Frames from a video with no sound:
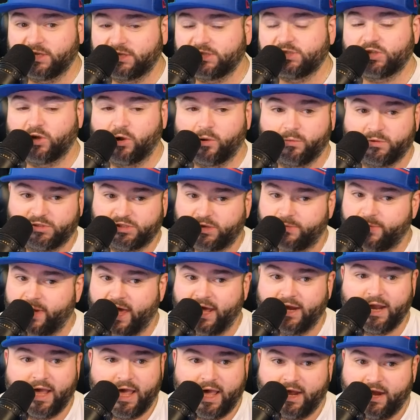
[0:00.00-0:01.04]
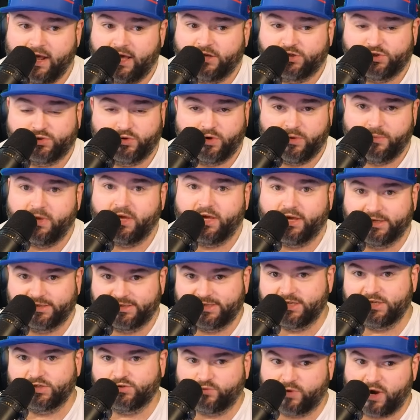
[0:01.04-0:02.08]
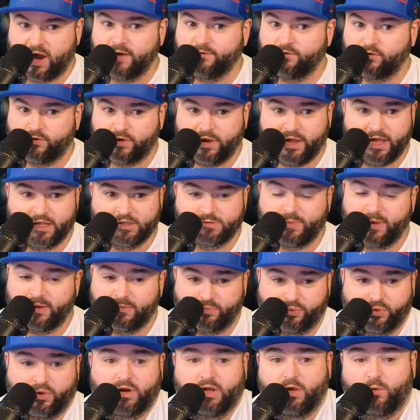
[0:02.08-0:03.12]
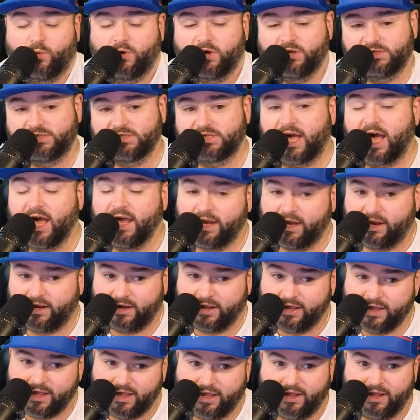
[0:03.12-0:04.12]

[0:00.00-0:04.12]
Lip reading: start with some head-to-head history because this rivalry has been pretty one-sided.